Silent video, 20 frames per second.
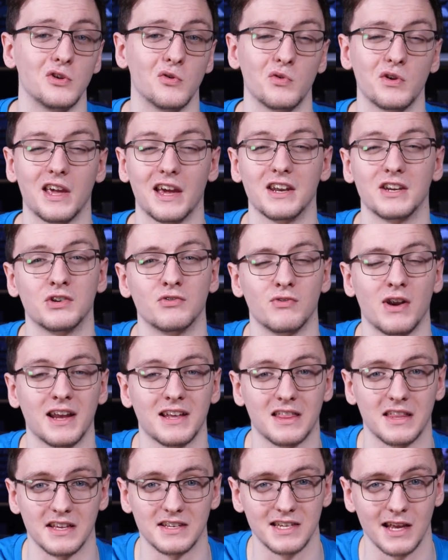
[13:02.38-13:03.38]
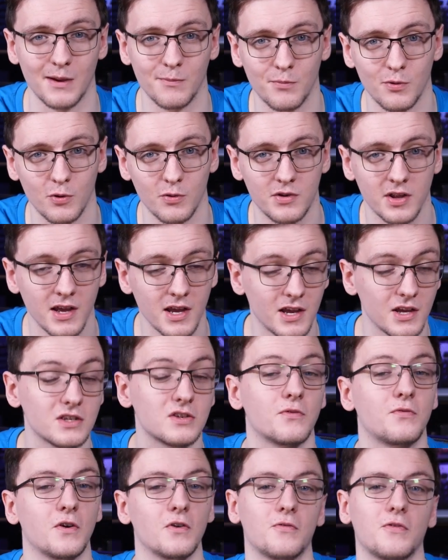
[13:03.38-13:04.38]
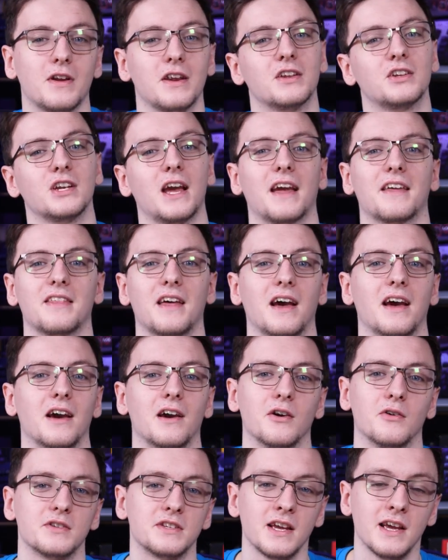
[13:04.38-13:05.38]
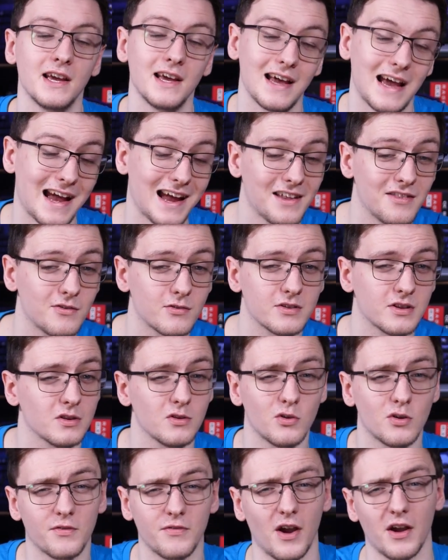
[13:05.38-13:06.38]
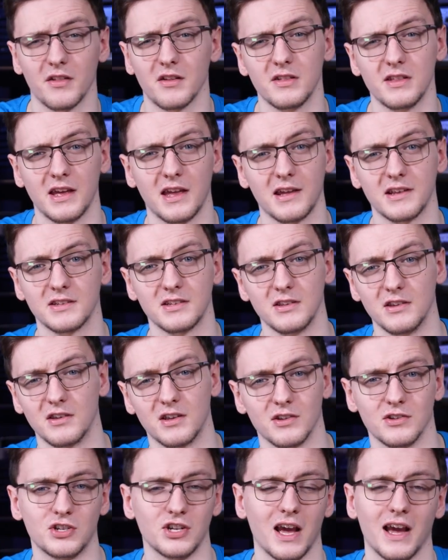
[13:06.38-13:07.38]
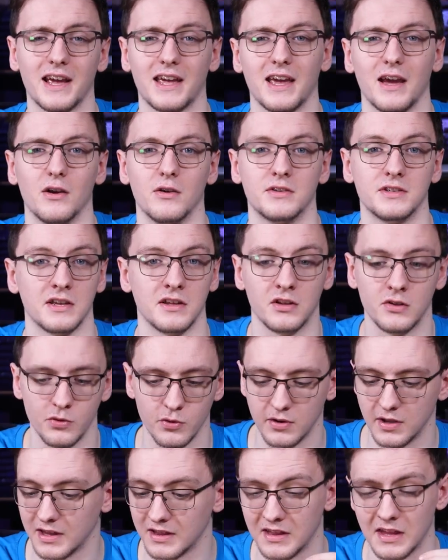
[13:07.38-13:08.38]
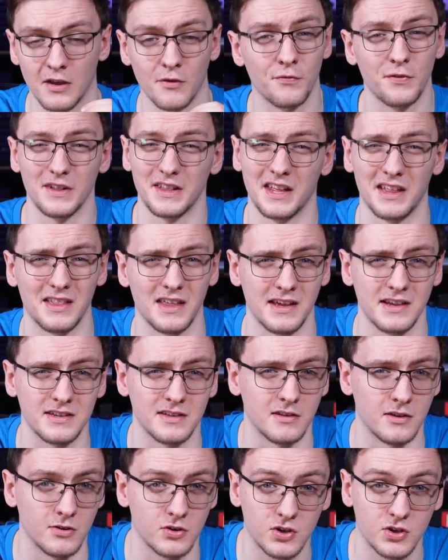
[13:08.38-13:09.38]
don't get directly sampled. So feel free to check that out. And there's a load of other links that you can check out, including the affiliate links in the